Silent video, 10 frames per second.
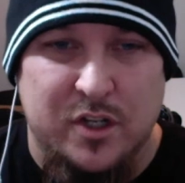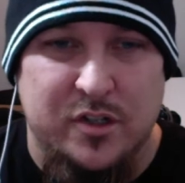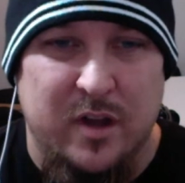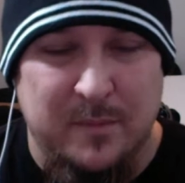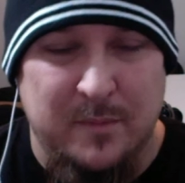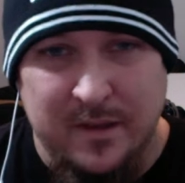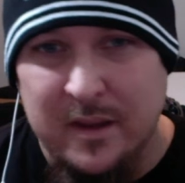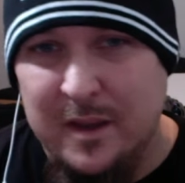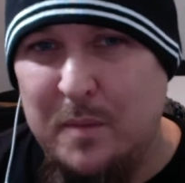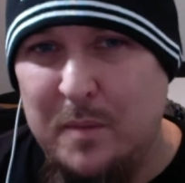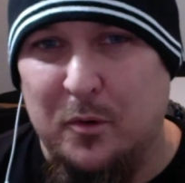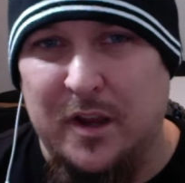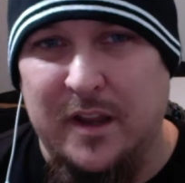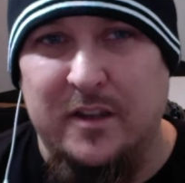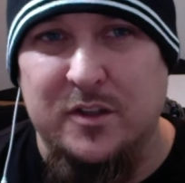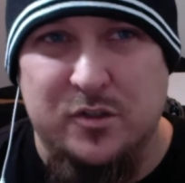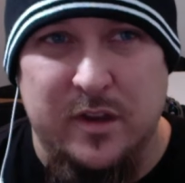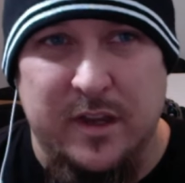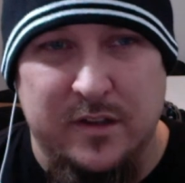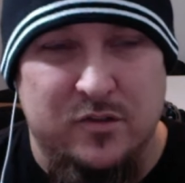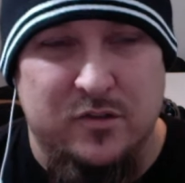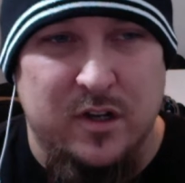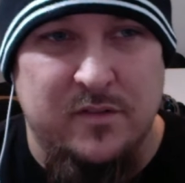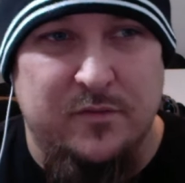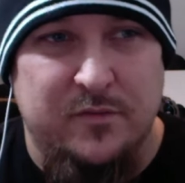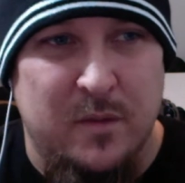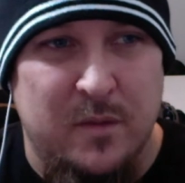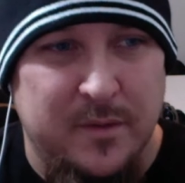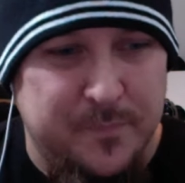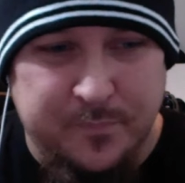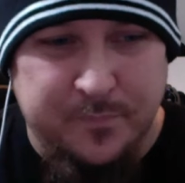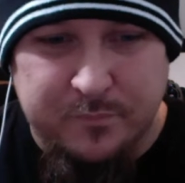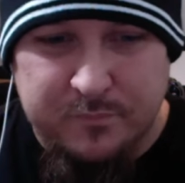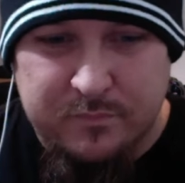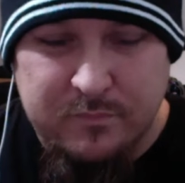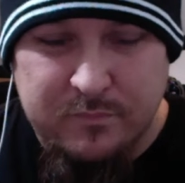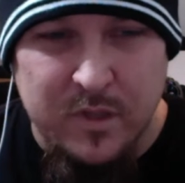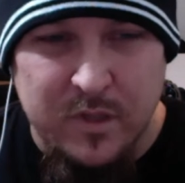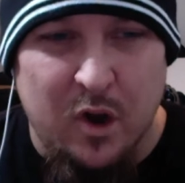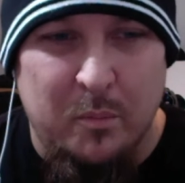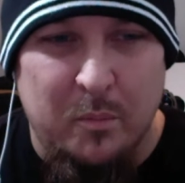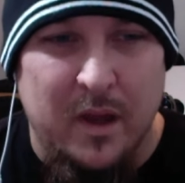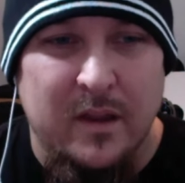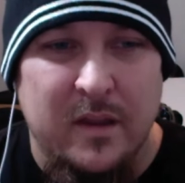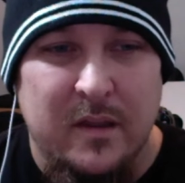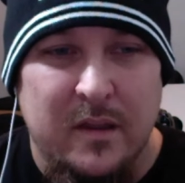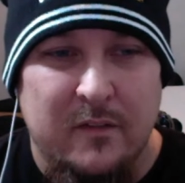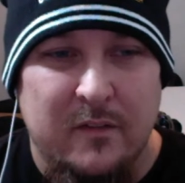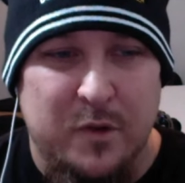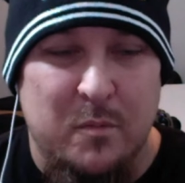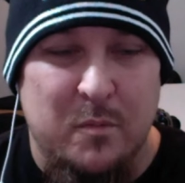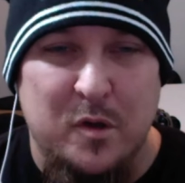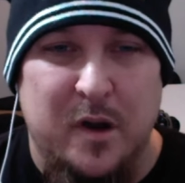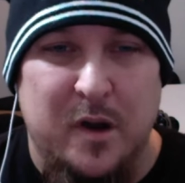I mean, people are getting an instruction from it, but for the most part, I think